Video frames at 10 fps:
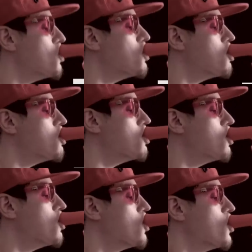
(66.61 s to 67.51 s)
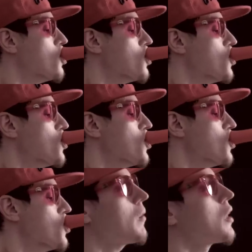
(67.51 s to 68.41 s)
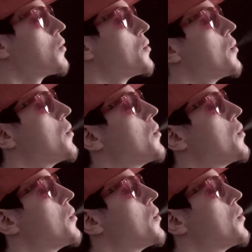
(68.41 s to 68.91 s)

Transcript: rip it. When you're done the beer,